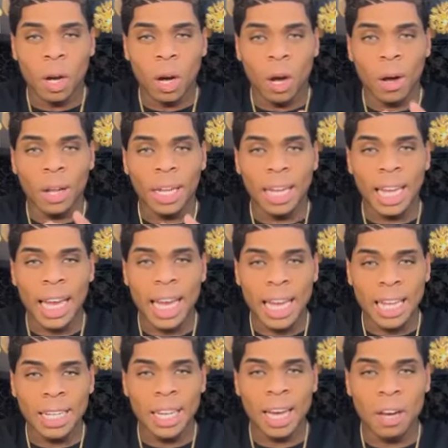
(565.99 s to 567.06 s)
on
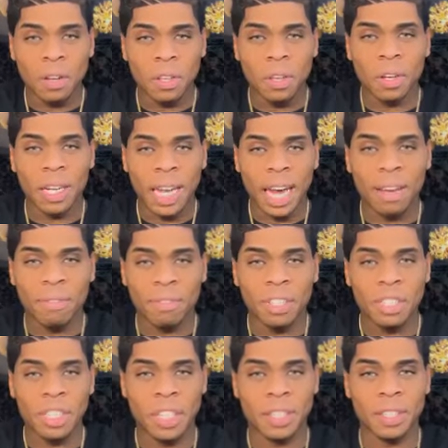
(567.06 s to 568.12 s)
laying down your life for
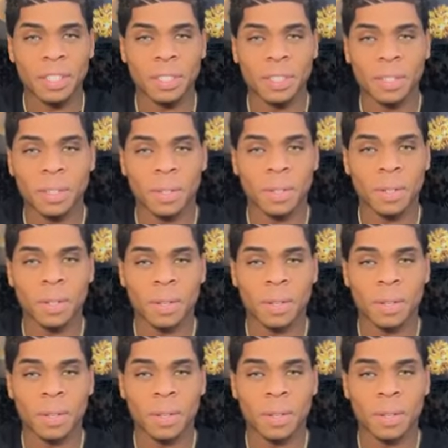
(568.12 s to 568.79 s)
Jesus.